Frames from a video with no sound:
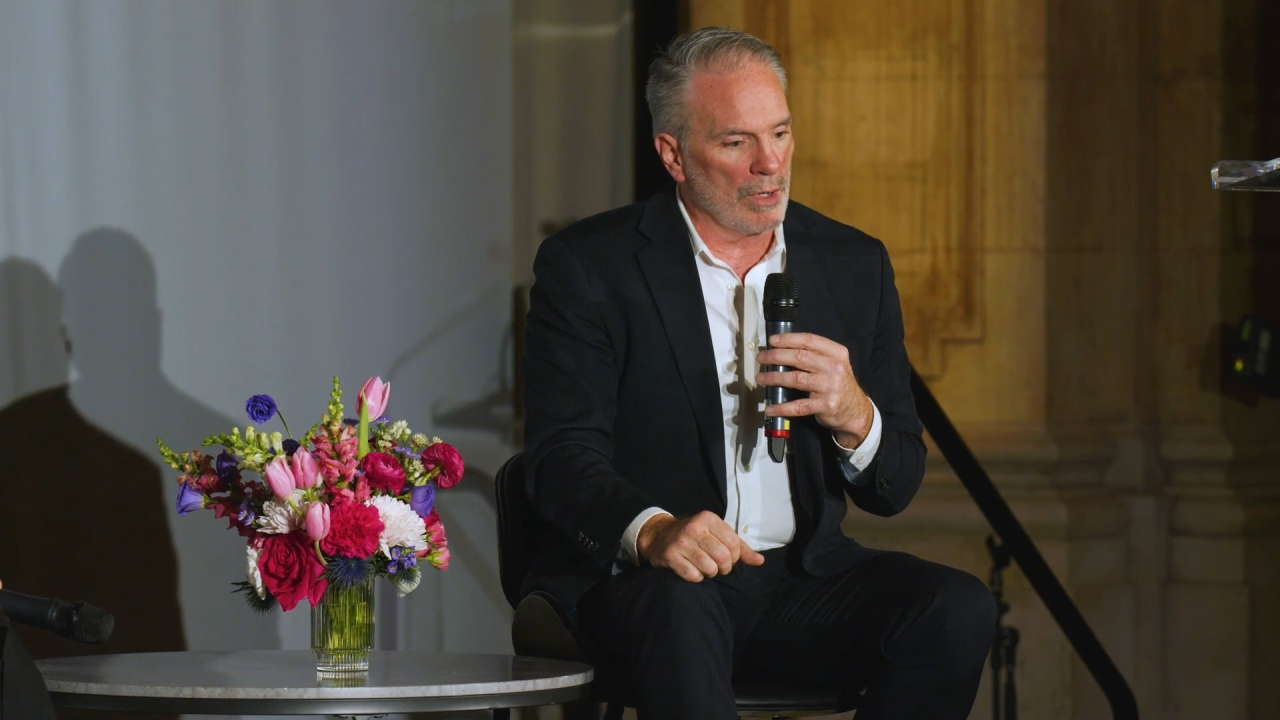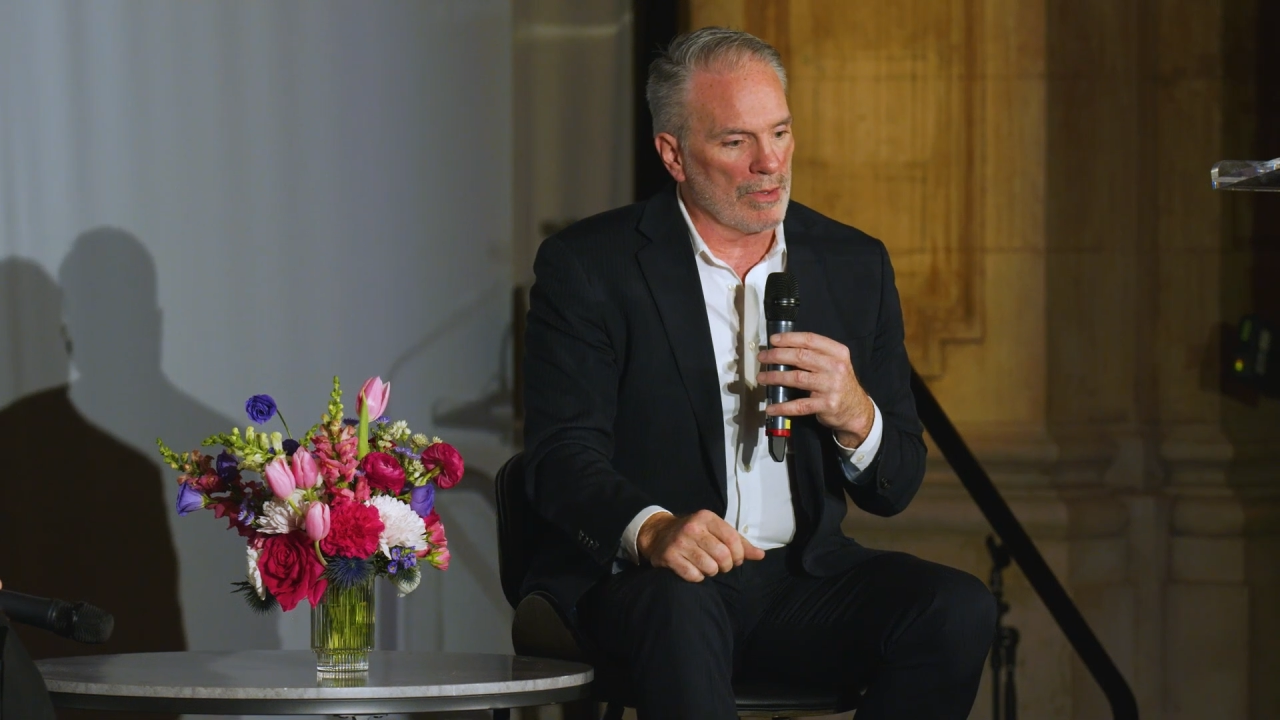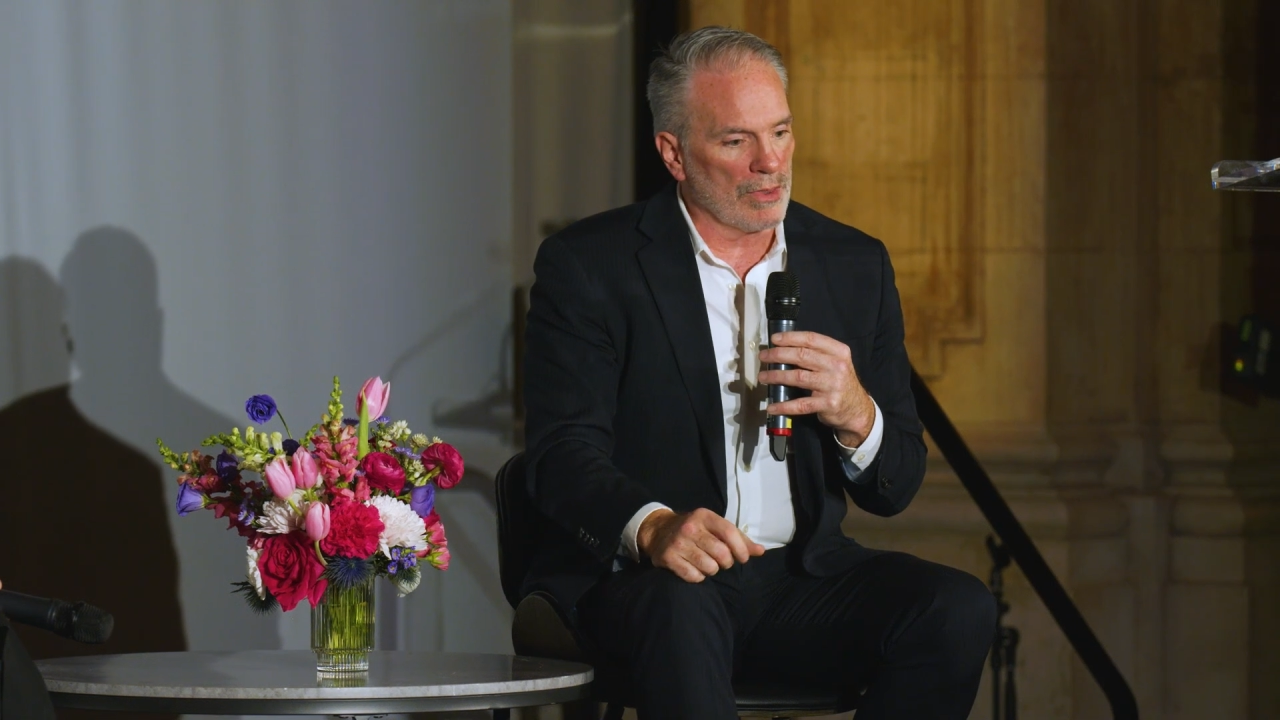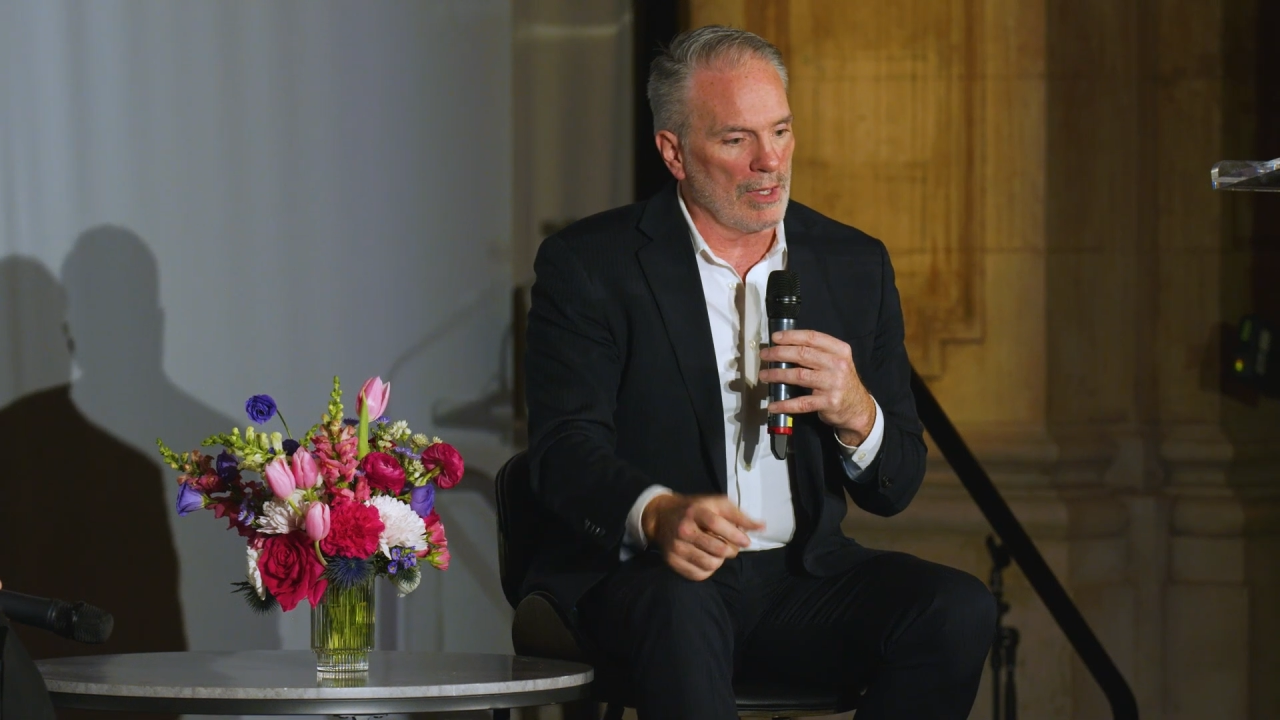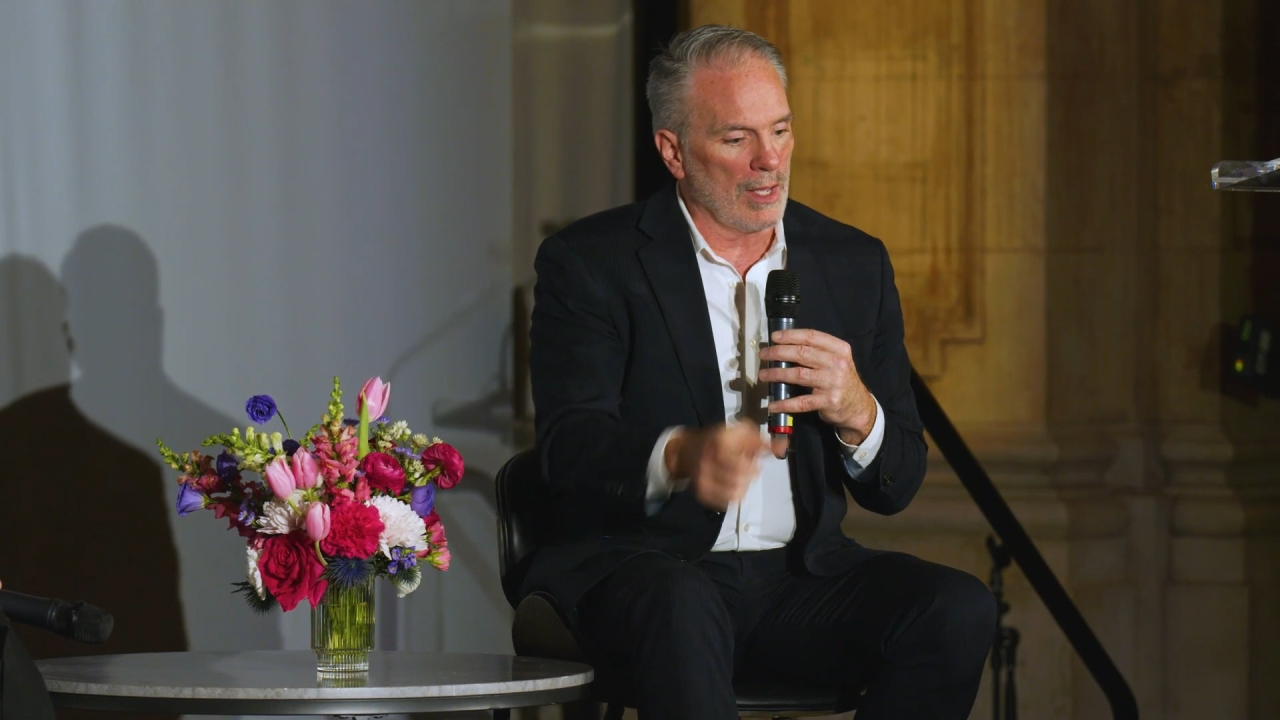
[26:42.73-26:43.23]

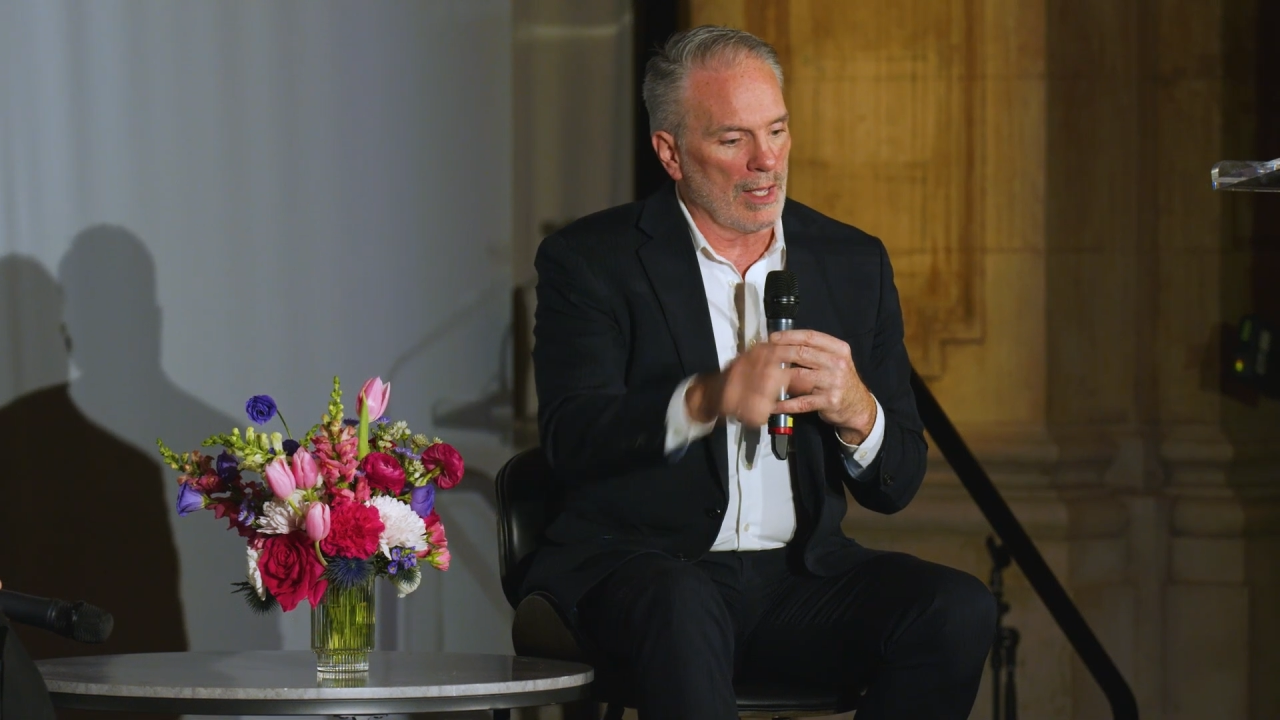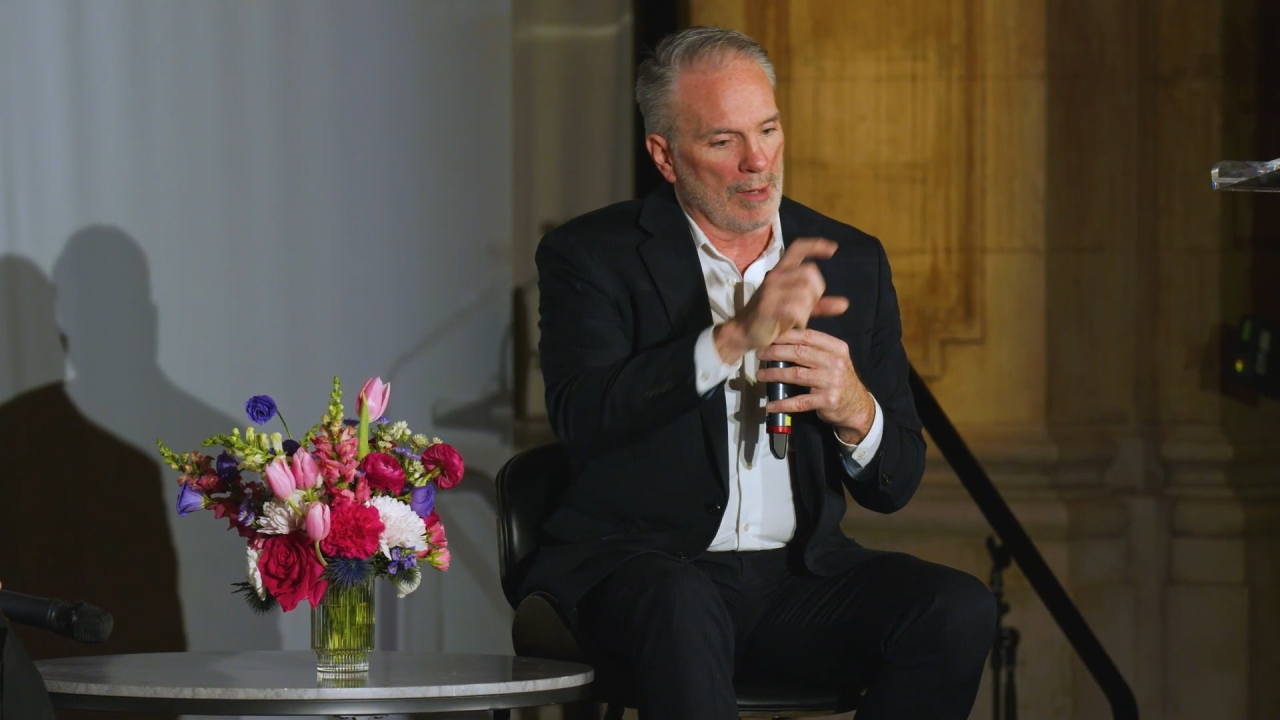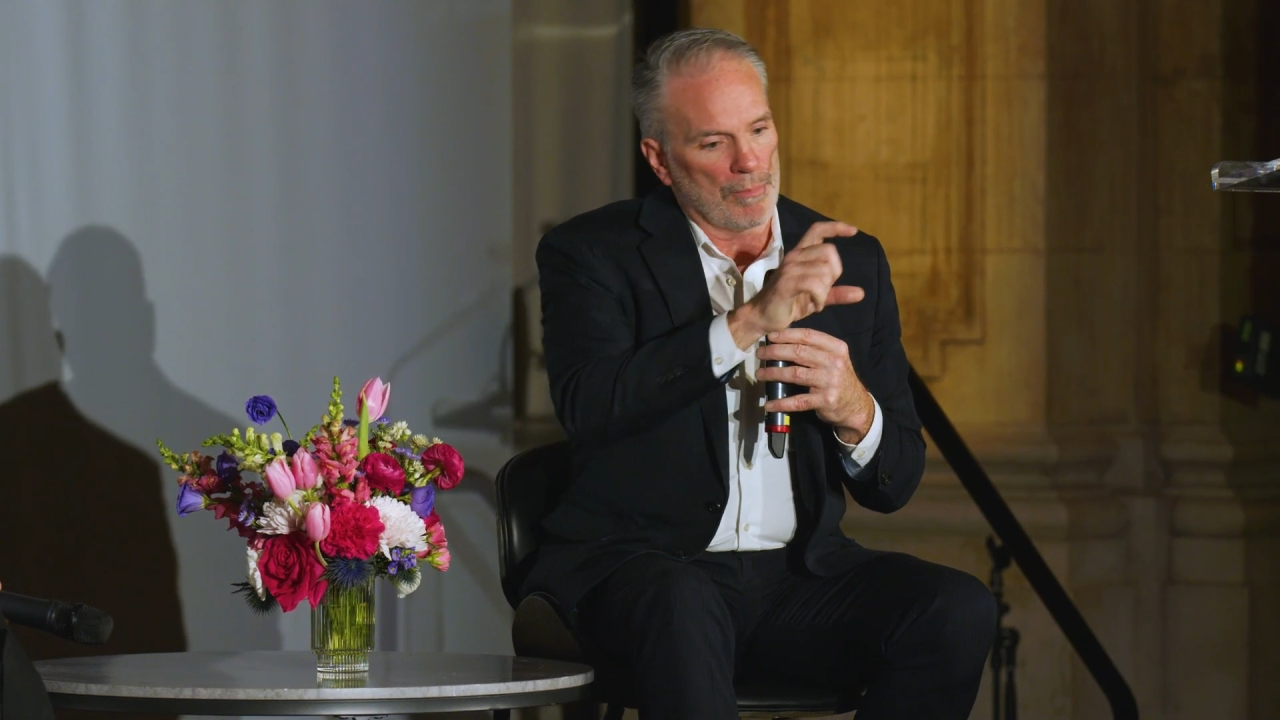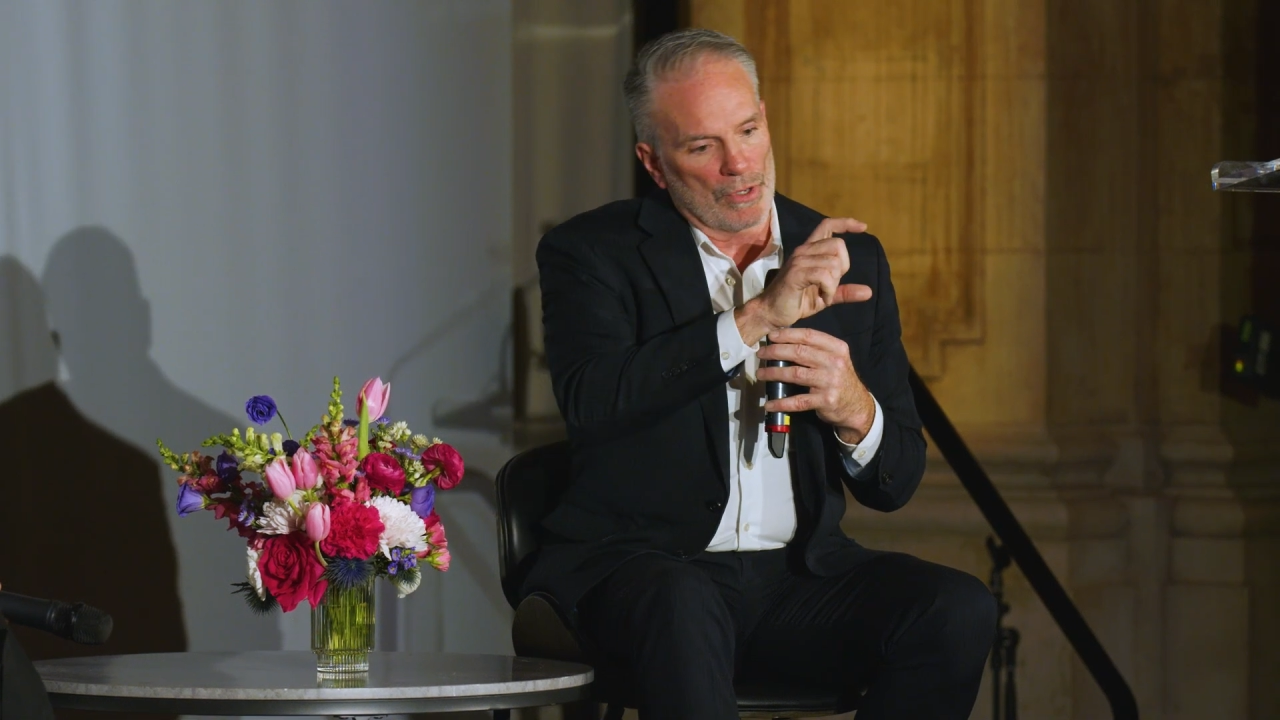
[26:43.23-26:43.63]
with a